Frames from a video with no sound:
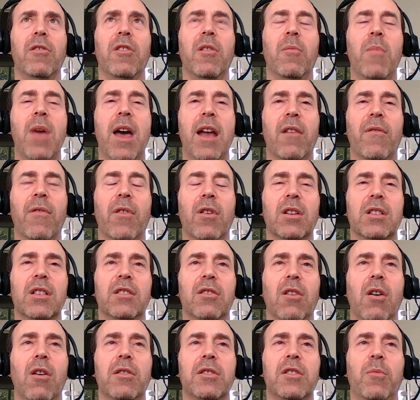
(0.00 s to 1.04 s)
metaverse
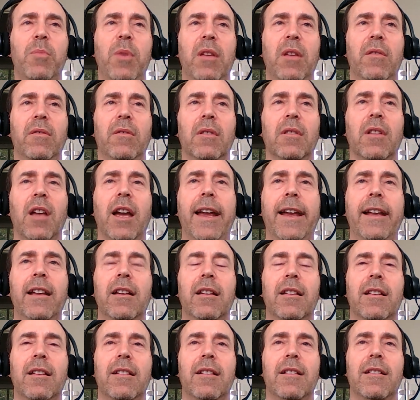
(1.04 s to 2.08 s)
as also being like
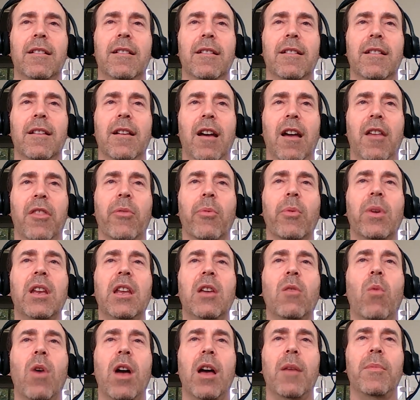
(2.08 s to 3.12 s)
a
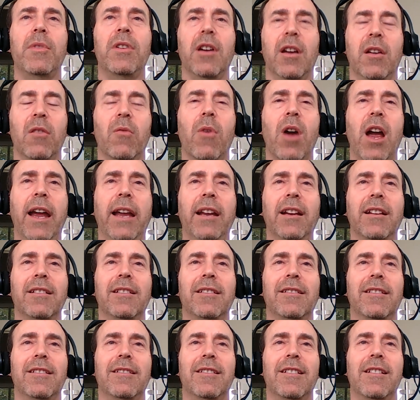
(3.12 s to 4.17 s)
3D web done right,
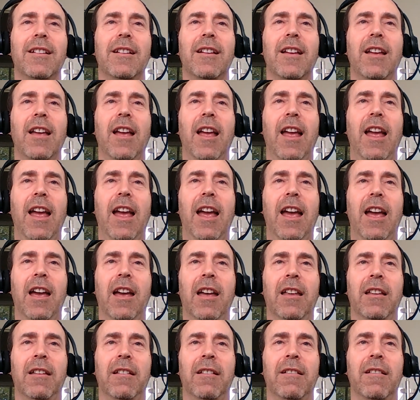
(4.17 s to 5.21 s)

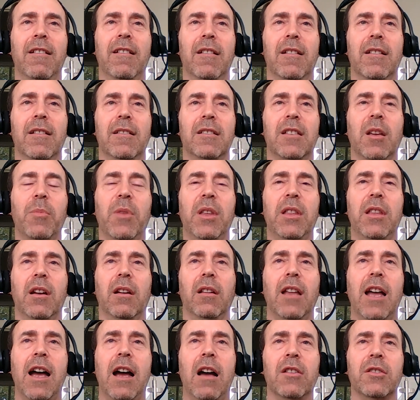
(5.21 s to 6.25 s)
and something that
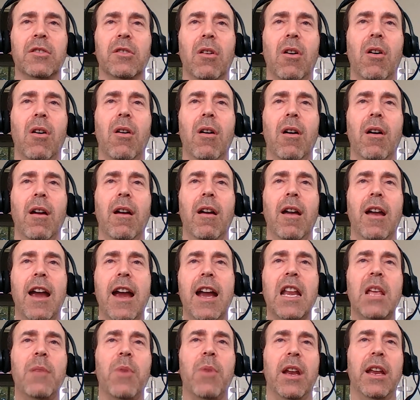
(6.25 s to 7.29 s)
allows
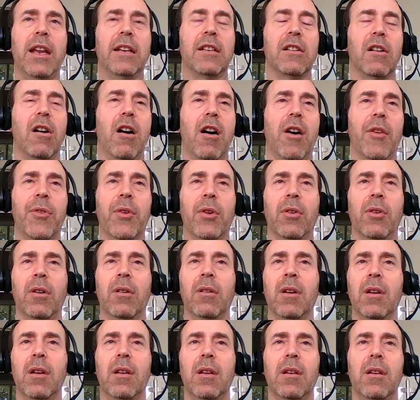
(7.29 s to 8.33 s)
anybody to
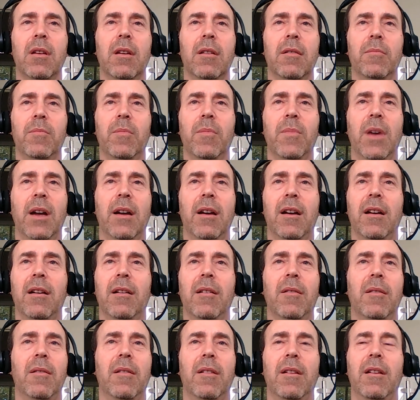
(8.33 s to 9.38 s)
author
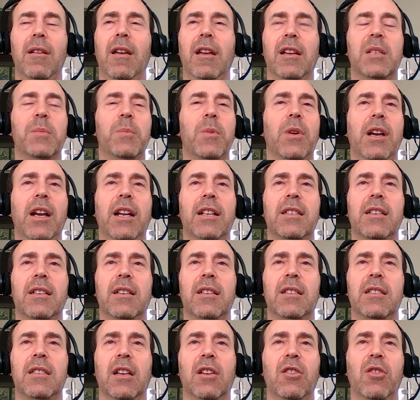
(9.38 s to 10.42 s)

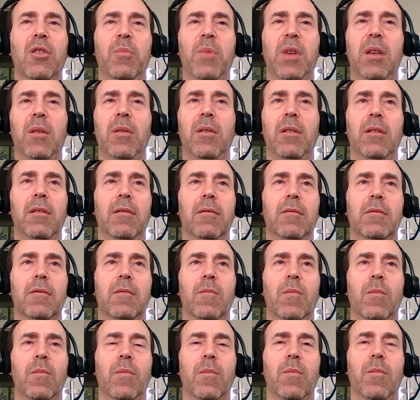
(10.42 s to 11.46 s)
experiences that could be
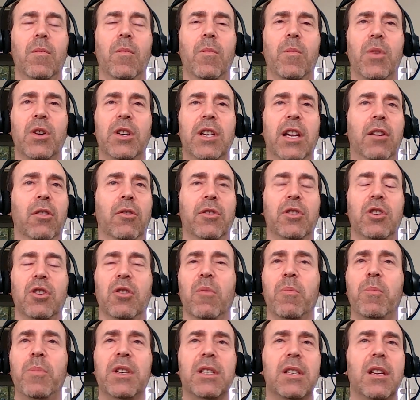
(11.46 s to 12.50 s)
particular to
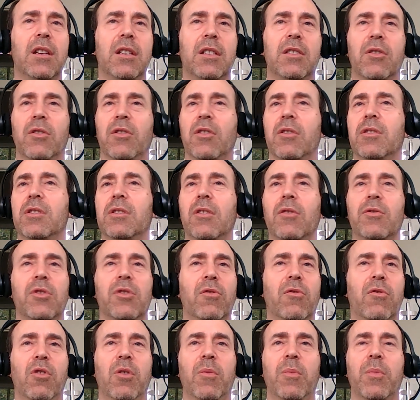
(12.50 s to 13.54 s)
your business or your
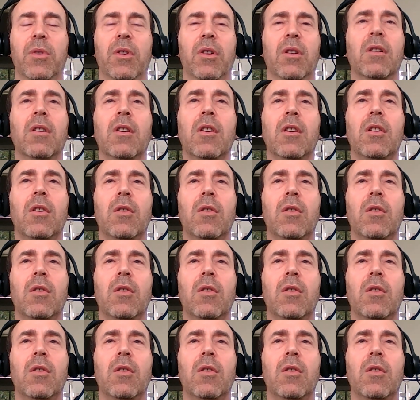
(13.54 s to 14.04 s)
social group or